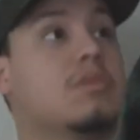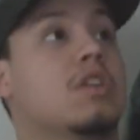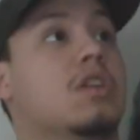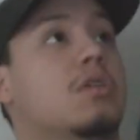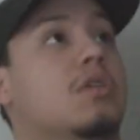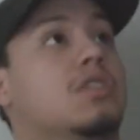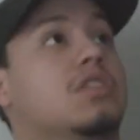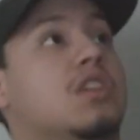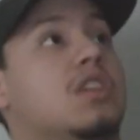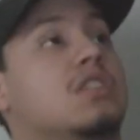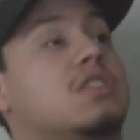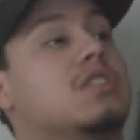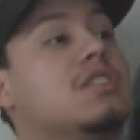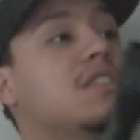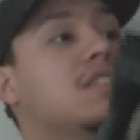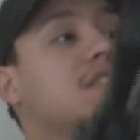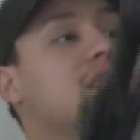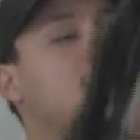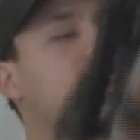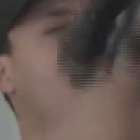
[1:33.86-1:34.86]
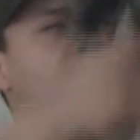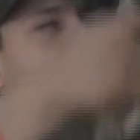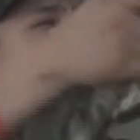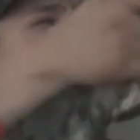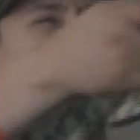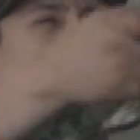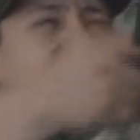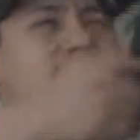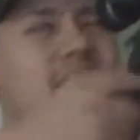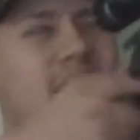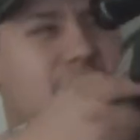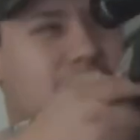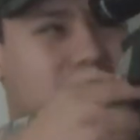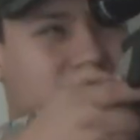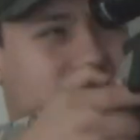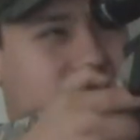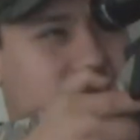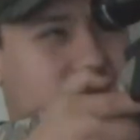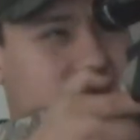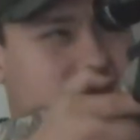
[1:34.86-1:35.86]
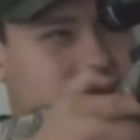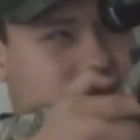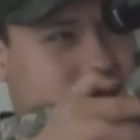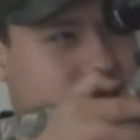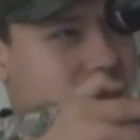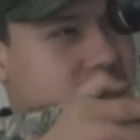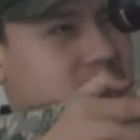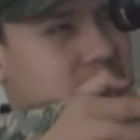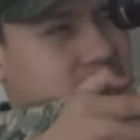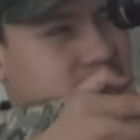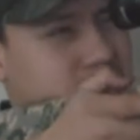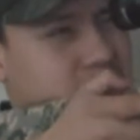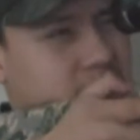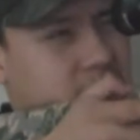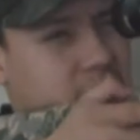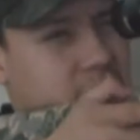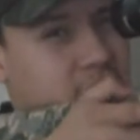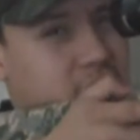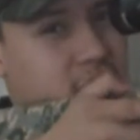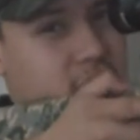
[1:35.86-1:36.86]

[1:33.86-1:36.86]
adjust it. I mean, it's not like a real steel